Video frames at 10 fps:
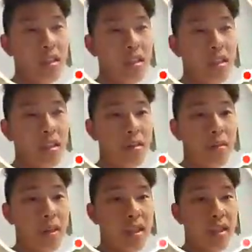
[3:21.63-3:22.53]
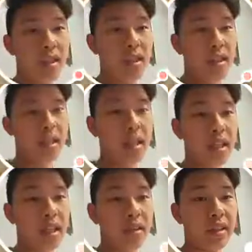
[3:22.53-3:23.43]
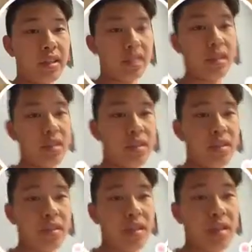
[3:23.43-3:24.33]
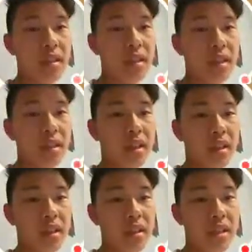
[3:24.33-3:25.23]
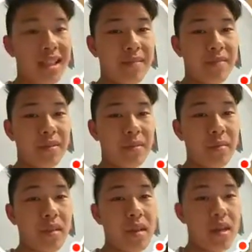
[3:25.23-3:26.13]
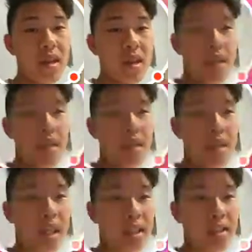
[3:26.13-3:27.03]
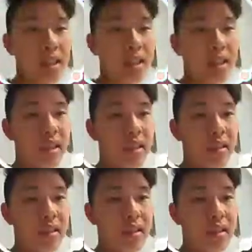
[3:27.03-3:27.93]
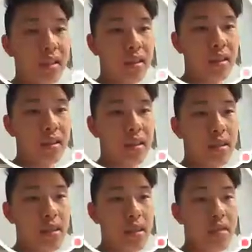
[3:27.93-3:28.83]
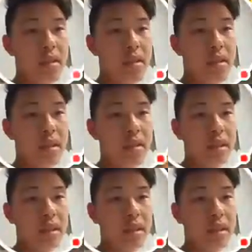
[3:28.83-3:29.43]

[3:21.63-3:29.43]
Got my I carry 2, and a tap from Jack and Sally, and then I'll take